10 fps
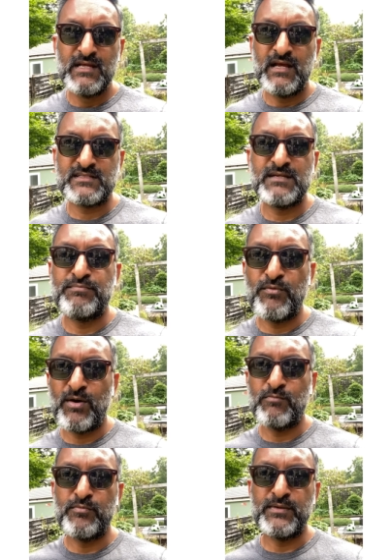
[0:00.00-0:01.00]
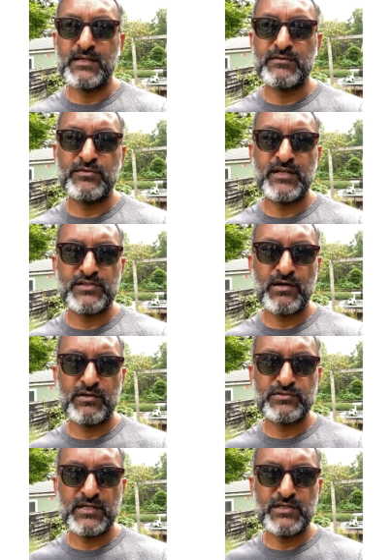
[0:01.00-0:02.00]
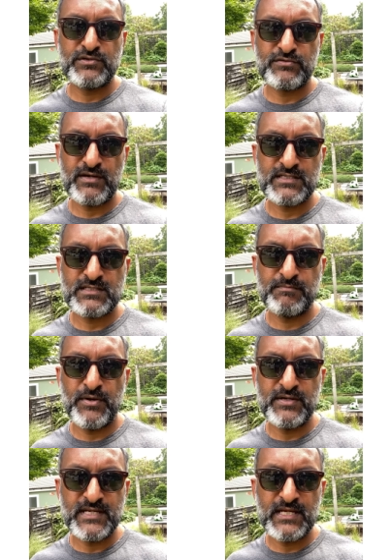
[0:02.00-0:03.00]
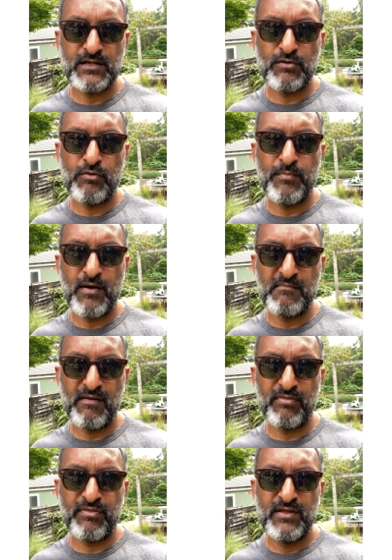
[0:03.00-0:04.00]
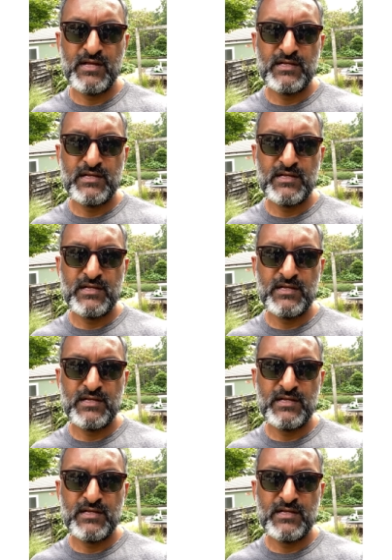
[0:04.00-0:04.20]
a simple one would be, do they charge you interest per day or per month?